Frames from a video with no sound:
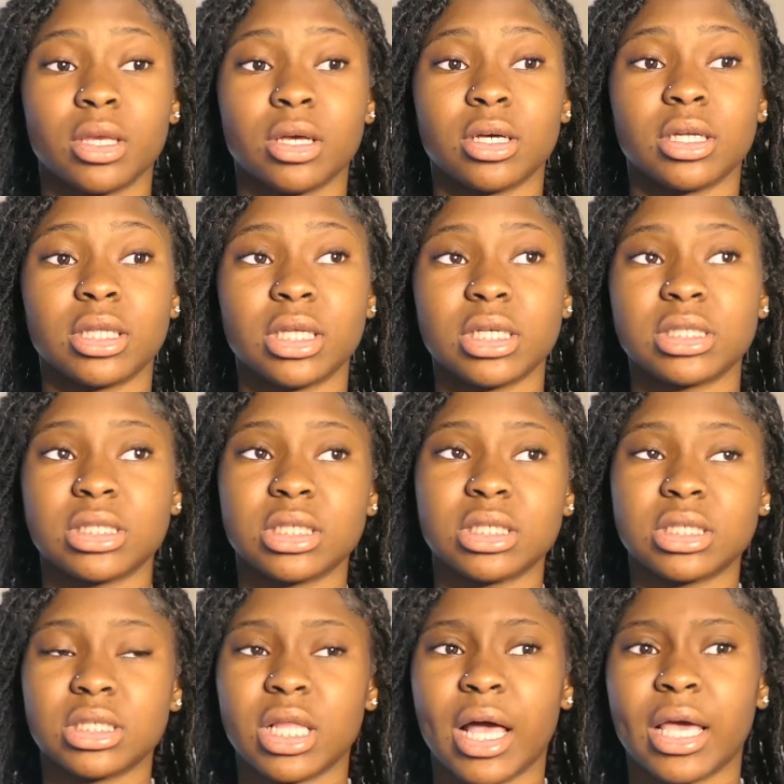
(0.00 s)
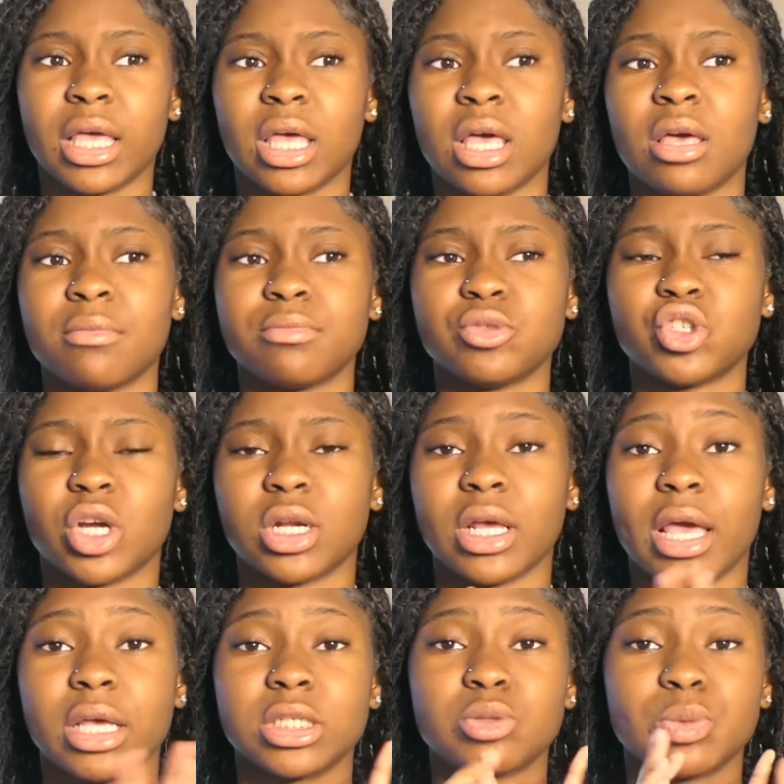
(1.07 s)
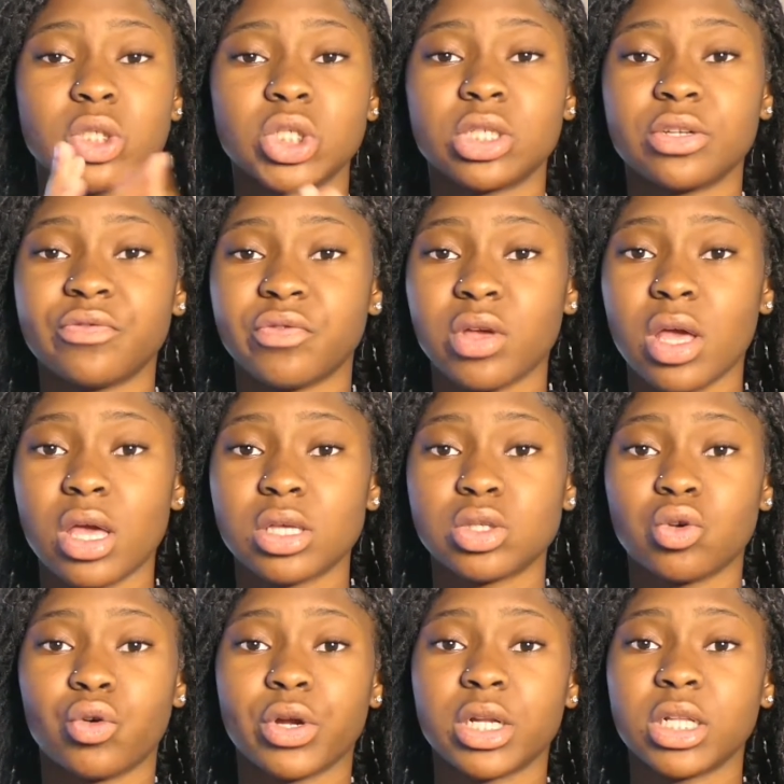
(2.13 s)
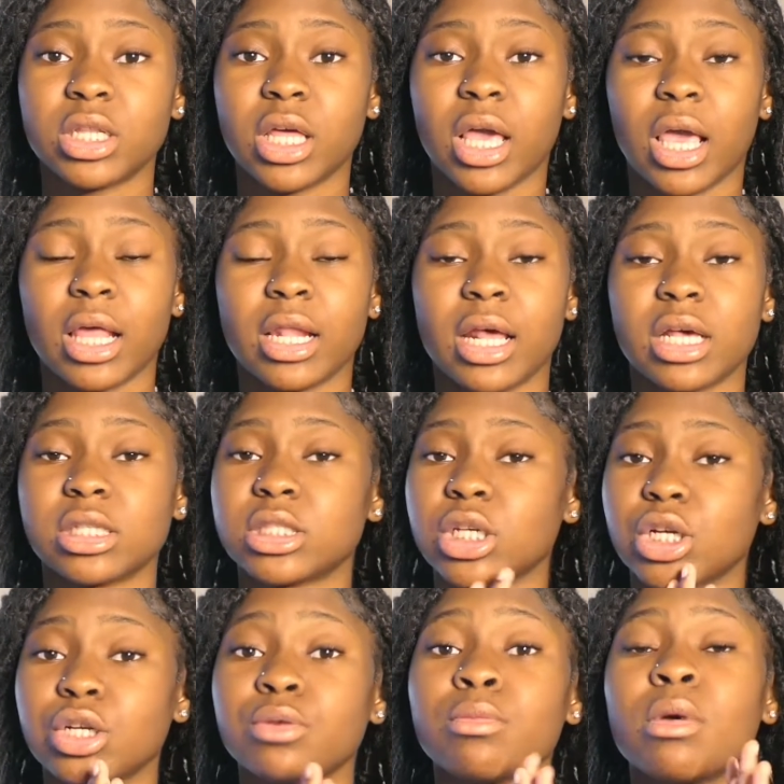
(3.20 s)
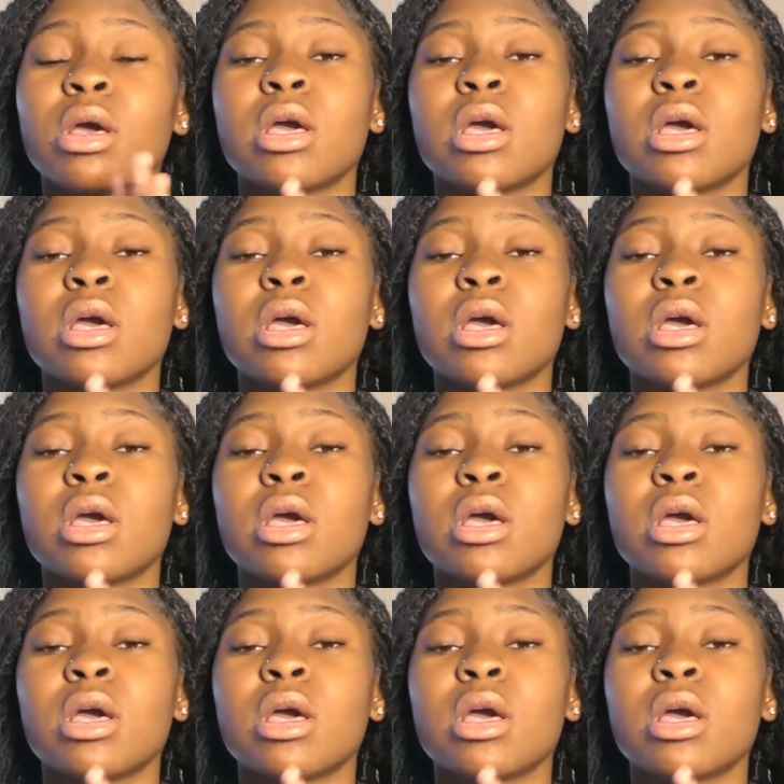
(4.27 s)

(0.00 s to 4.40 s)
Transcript: unless it's like trying to add special effects or anything in that term.